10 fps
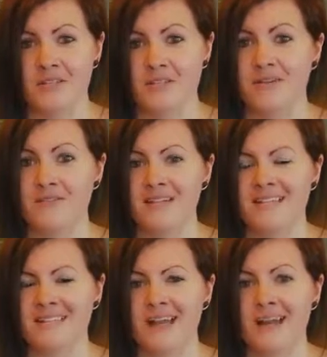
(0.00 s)
the
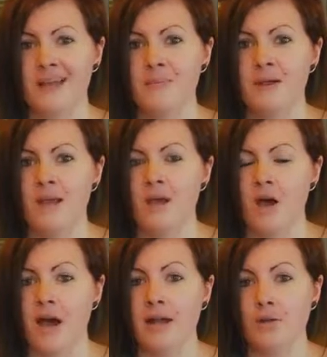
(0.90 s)
7-Day Startup,
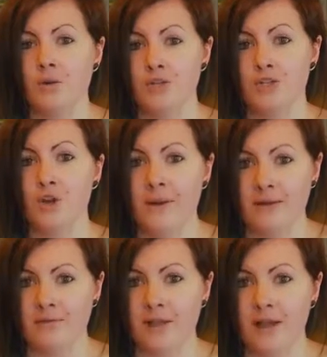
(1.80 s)
I launched
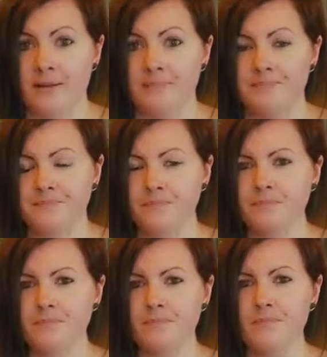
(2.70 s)
Nomadfly.
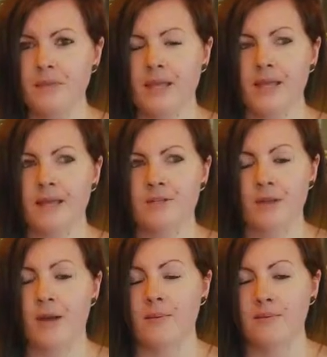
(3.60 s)
And
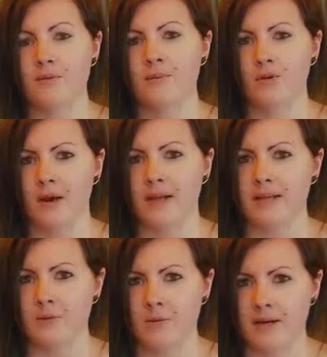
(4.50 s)
I went from
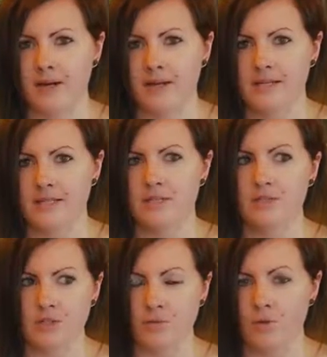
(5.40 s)
crying one night
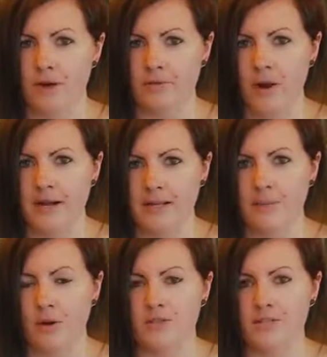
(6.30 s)
to writing a
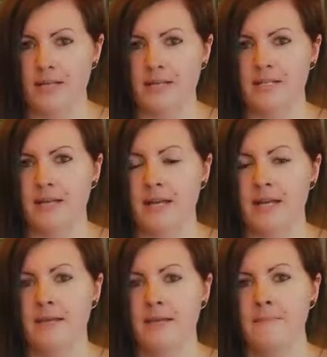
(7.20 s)
post the next
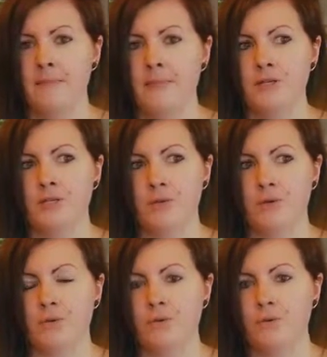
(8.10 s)
day
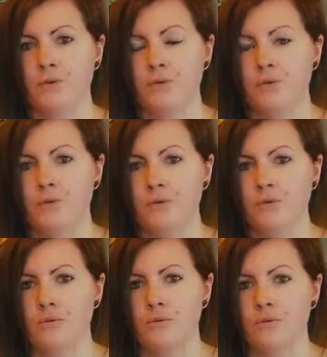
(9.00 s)
to
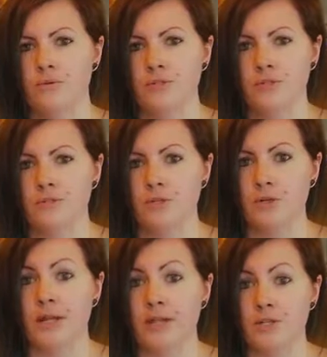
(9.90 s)

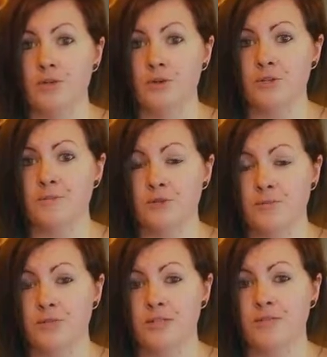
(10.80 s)
getting 2
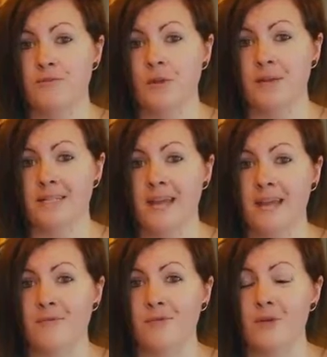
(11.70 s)
subscriptions the following
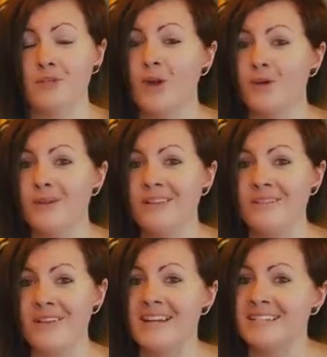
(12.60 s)
day for a total
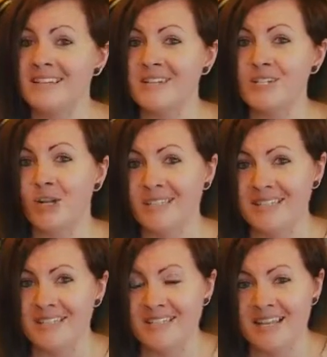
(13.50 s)
of
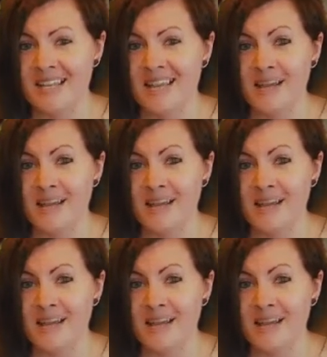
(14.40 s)
$18.